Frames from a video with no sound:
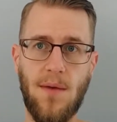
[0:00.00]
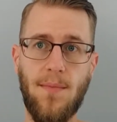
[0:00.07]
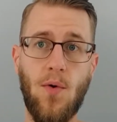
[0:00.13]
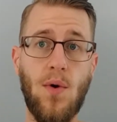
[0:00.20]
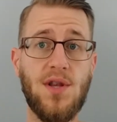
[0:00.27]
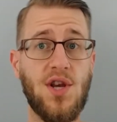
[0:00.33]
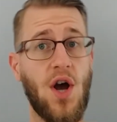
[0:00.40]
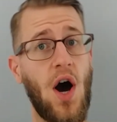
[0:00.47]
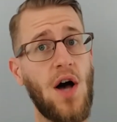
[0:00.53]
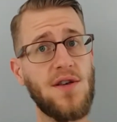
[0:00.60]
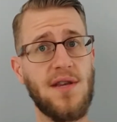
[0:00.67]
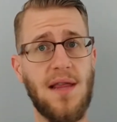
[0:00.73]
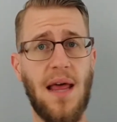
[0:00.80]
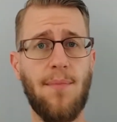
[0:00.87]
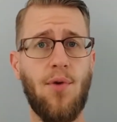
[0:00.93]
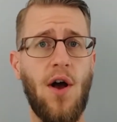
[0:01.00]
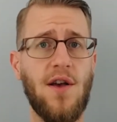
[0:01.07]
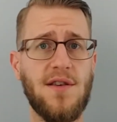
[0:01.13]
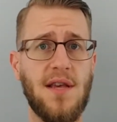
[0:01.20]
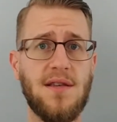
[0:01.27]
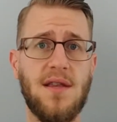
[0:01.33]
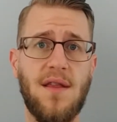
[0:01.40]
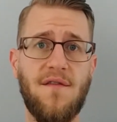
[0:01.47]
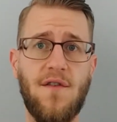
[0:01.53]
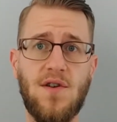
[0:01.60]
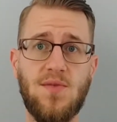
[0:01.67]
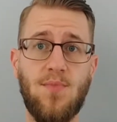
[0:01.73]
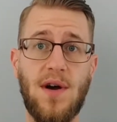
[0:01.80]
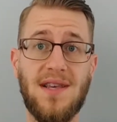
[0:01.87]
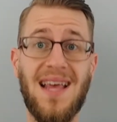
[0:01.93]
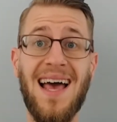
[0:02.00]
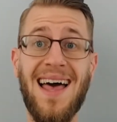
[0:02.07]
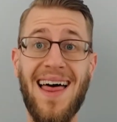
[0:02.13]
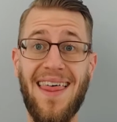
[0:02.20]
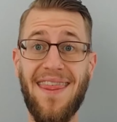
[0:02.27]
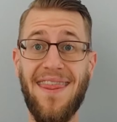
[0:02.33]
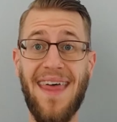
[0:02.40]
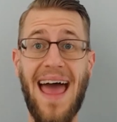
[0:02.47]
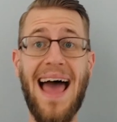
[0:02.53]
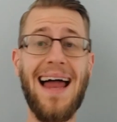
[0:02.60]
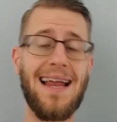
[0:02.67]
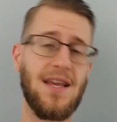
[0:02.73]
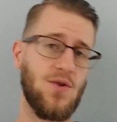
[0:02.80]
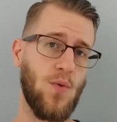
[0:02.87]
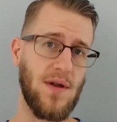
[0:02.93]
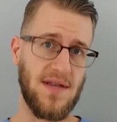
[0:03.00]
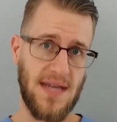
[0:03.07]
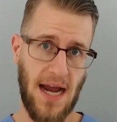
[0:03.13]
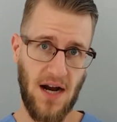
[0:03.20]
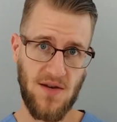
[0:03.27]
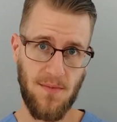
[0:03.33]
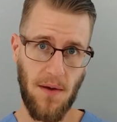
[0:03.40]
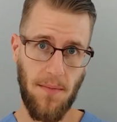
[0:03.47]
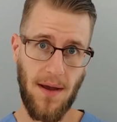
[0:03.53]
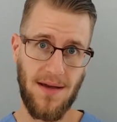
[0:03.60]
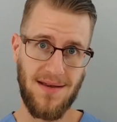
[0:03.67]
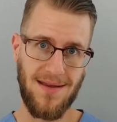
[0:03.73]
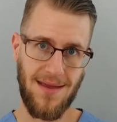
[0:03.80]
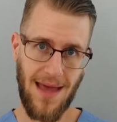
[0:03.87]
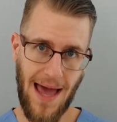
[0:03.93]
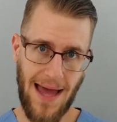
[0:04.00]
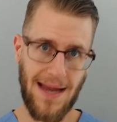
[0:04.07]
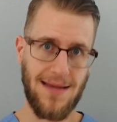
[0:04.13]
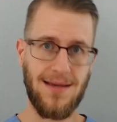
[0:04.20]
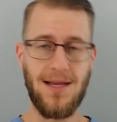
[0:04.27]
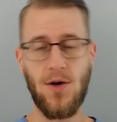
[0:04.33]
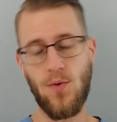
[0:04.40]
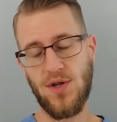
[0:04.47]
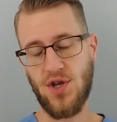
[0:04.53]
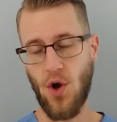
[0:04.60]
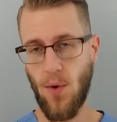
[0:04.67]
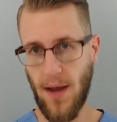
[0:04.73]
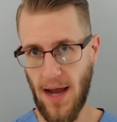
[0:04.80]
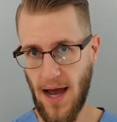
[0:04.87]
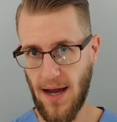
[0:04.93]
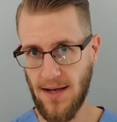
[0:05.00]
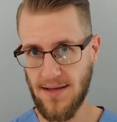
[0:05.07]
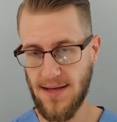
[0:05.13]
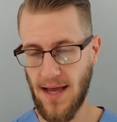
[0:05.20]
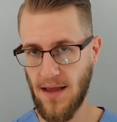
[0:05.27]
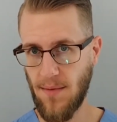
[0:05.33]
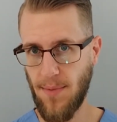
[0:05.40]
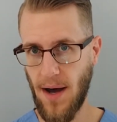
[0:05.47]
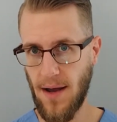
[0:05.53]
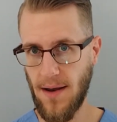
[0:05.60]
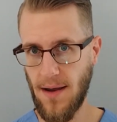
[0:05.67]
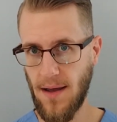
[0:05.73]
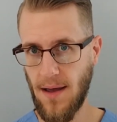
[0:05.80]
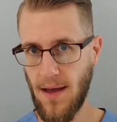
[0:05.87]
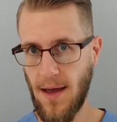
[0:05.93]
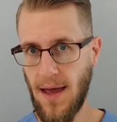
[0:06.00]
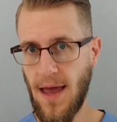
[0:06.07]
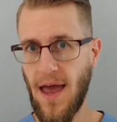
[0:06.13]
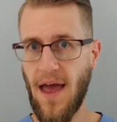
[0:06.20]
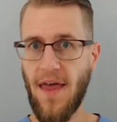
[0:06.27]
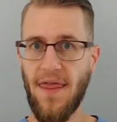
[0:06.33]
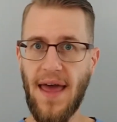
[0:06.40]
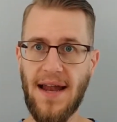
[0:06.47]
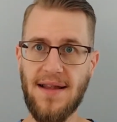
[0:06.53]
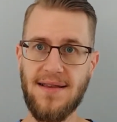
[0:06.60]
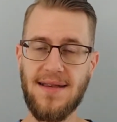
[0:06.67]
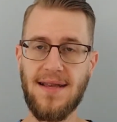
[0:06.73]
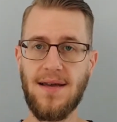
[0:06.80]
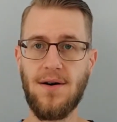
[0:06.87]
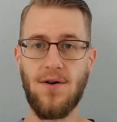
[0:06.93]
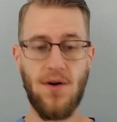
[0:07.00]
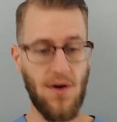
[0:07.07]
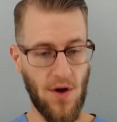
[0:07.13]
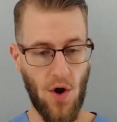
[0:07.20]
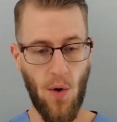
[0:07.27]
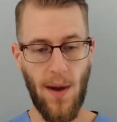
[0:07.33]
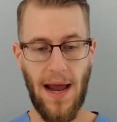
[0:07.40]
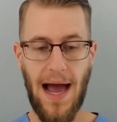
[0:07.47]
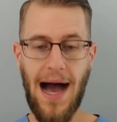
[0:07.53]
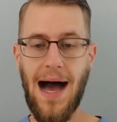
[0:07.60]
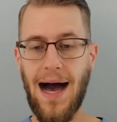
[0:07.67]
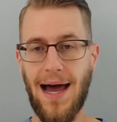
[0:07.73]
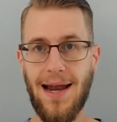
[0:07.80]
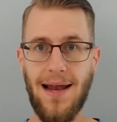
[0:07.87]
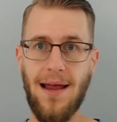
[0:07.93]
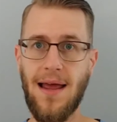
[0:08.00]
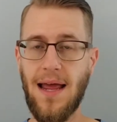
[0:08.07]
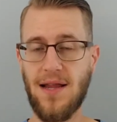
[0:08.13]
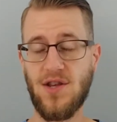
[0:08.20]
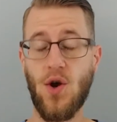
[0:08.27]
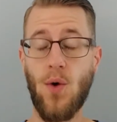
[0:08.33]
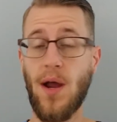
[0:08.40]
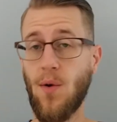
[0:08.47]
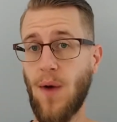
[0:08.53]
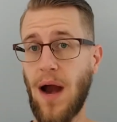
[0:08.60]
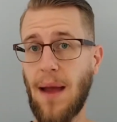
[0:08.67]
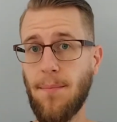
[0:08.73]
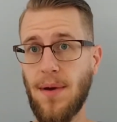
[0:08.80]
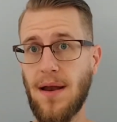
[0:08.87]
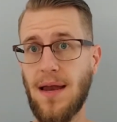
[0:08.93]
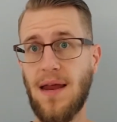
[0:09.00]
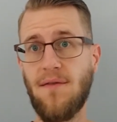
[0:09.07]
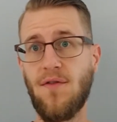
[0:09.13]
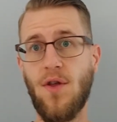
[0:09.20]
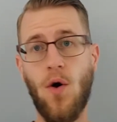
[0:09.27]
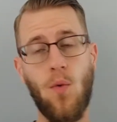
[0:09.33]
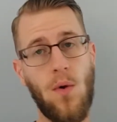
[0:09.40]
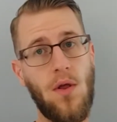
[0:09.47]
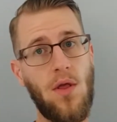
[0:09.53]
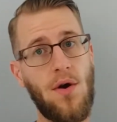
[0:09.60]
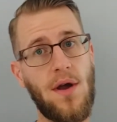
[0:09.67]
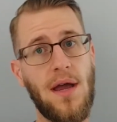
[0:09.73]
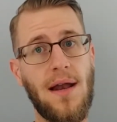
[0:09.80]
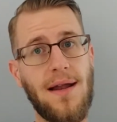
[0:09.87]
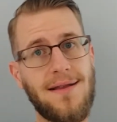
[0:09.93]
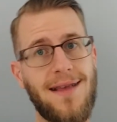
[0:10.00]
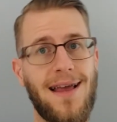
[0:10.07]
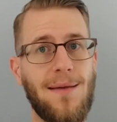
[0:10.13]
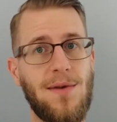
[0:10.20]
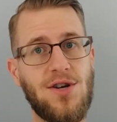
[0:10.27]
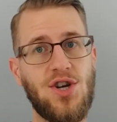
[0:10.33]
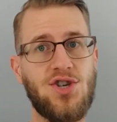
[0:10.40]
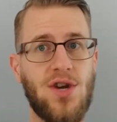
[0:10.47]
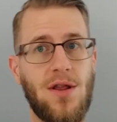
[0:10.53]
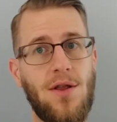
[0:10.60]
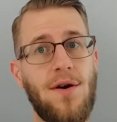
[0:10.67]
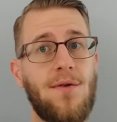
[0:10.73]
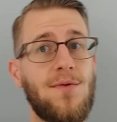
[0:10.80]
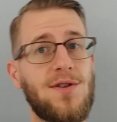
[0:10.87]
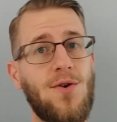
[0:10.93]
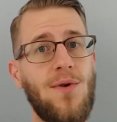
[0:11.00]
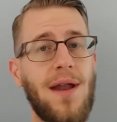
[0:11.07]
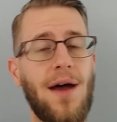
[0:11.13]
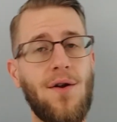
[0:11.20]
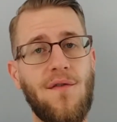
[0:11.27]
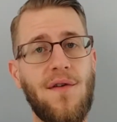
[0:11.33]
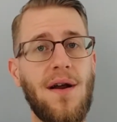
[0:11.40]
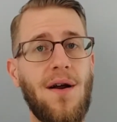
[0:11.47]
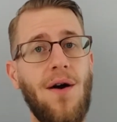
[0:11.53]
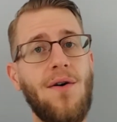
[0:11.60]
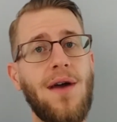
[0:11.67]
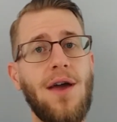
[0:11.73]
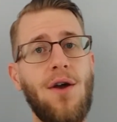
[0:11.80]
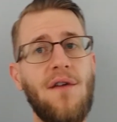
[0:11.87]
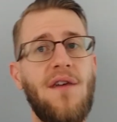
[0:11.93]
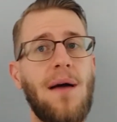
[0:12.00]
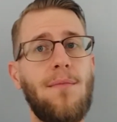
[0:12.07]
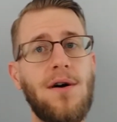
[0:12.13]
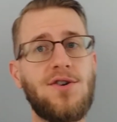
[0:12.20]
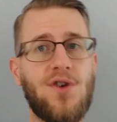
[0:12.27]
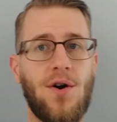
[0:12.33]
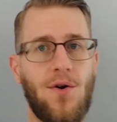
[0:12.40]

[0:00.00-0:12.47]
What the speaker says: But what's causing that process in the first place, that is what scares me, because that is still what's going on inside the body, and that it's still going on and it's going rampant. Even though we're looking, it's like a magician. Look what's going on over here. Okay, you have high blood sugar.